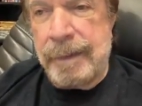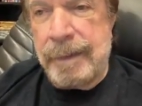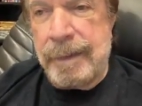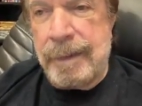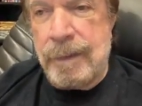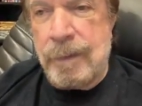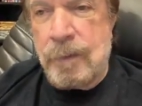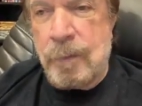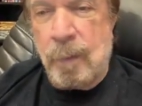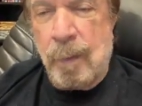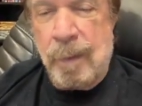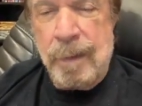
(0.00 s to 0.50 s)

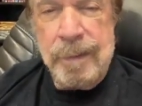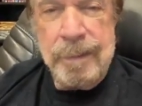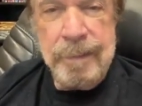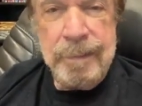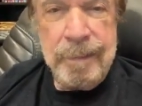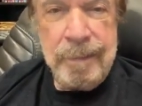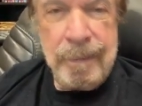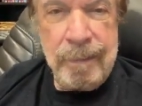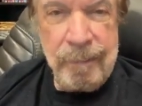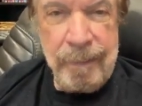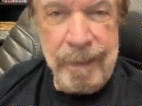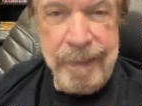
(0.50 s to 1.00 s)
is one of the
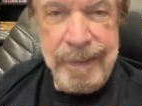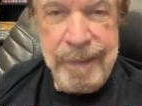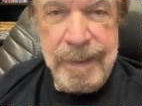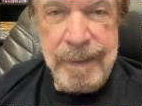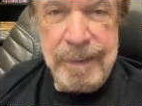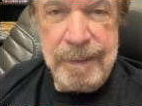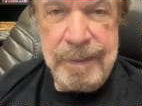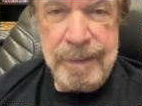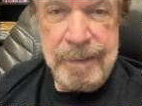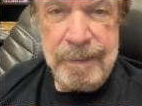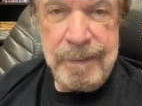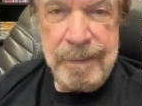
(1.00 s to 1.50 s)

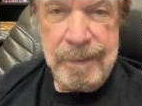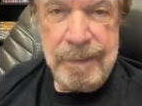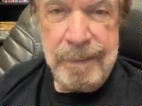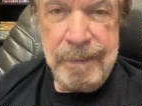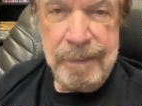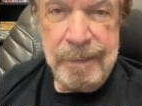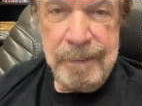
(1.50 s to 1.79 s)
greatest